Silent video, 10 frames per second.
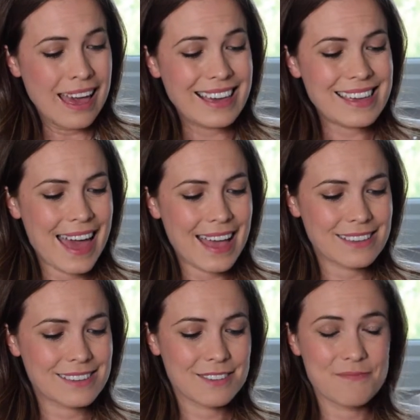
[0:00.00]

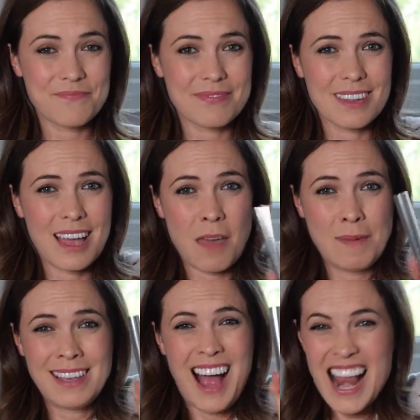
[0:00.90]
Yet, I
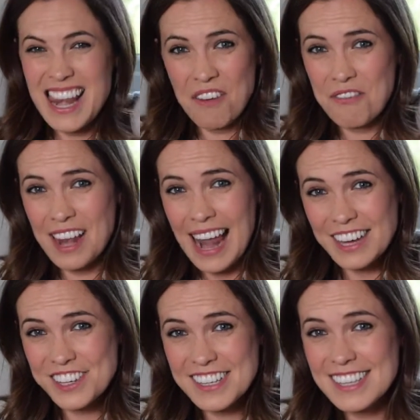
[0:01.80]
mean, I love the
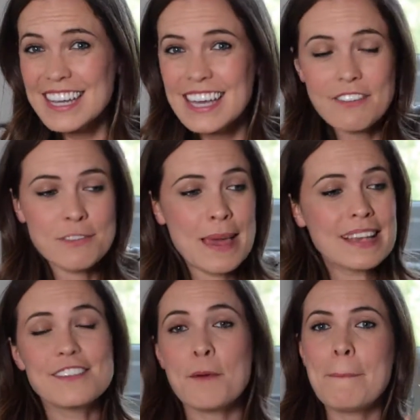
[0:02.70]
lashes that it gives
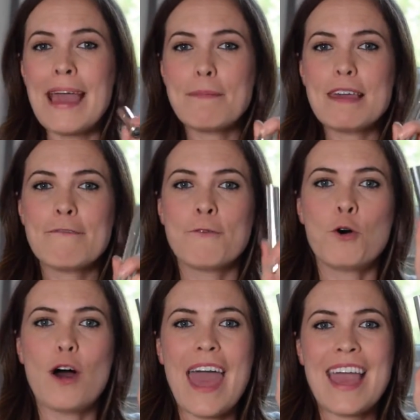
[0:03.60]
me, so maybe
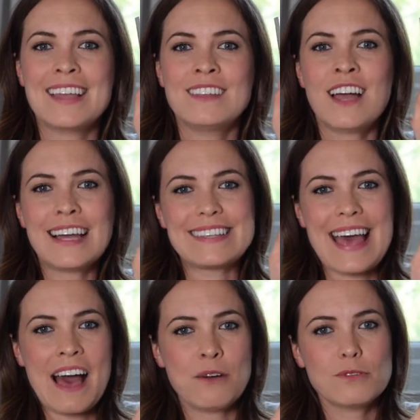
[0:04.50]
for a night
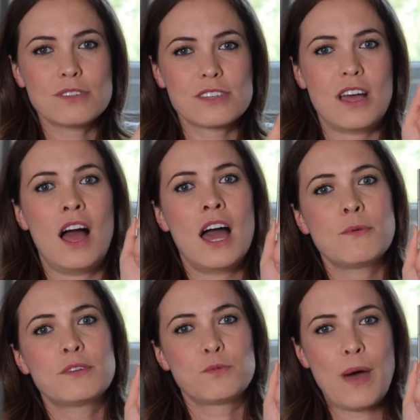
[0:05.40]
out
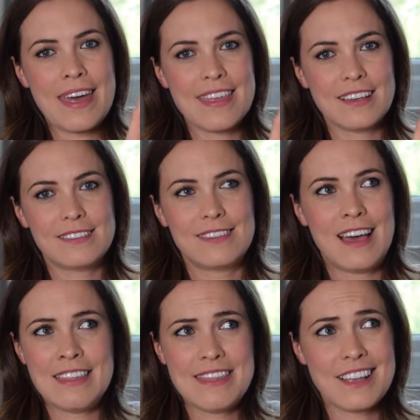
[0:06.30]
I would wear this
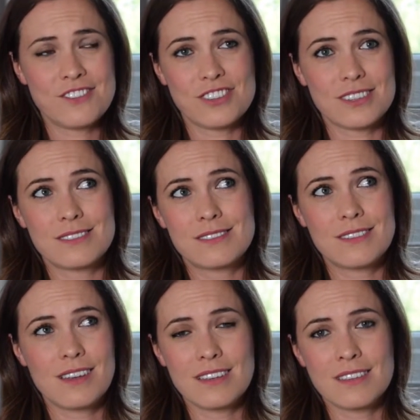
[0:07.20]
and then just
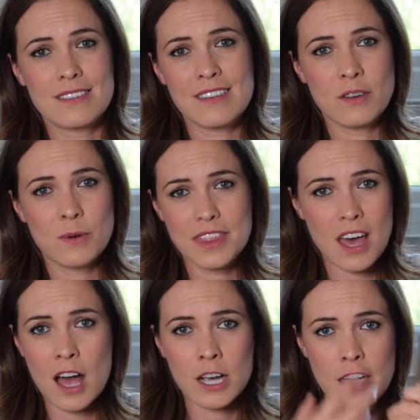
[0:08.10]
deal with the
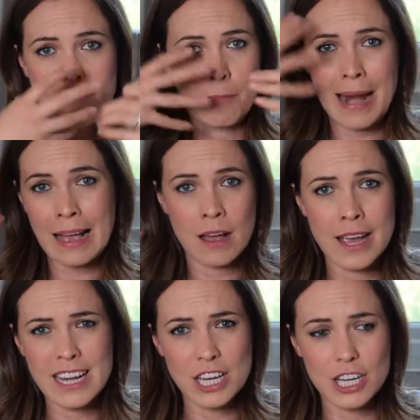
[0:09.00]
hungover black
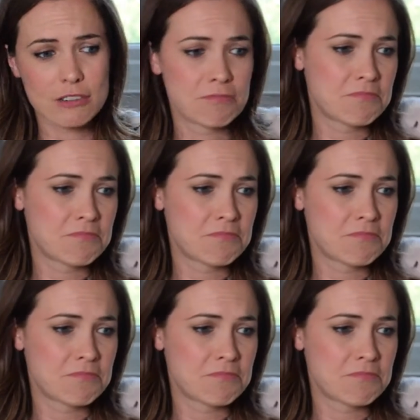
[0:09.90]
eye look.